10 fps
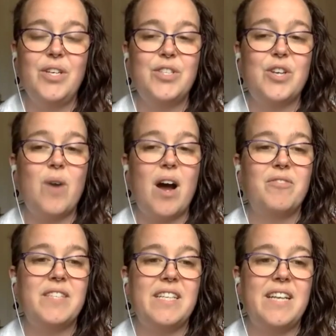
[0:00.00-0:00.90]
So
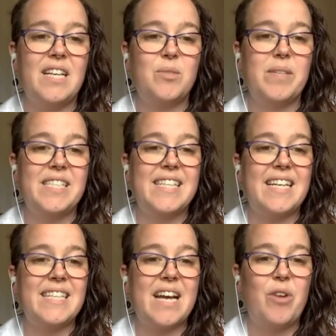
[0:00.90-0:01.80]
often, as we
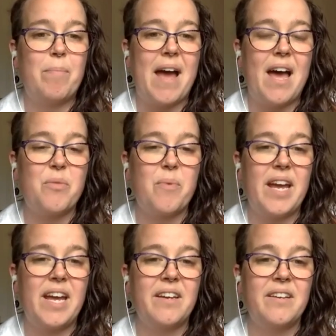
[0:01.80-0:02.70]
set down a
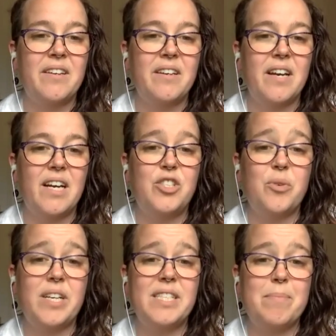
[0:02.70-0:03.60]
pathway, a
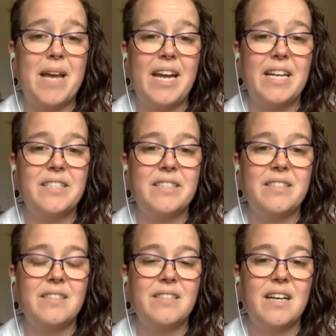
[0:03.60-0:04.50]
choice made,
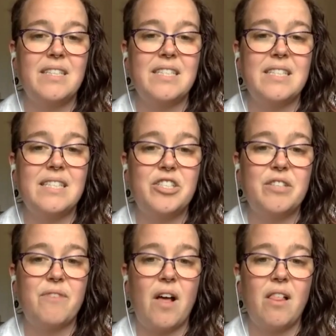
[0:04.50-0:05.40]
a
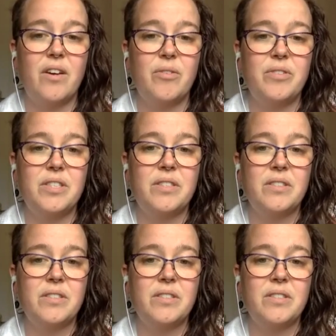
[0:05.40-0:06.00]
decision followed.